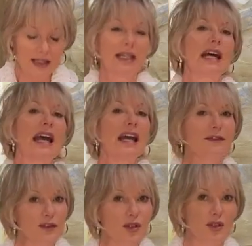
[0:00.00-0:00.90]
that I
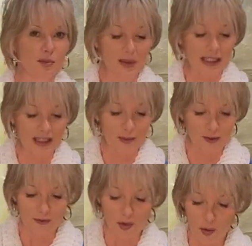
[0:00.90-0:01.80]
have used beans
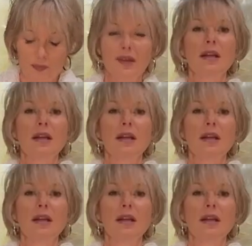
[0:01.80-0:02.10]
before,